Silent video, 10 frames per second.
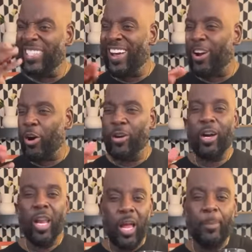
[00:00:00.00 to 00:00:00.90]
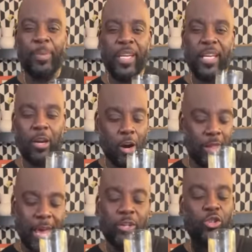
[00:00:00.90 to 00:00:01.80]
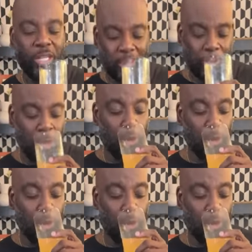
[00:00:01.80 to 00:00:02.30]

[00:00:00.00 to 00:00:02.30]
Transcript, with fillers: not all clumpy and all that. Trust me.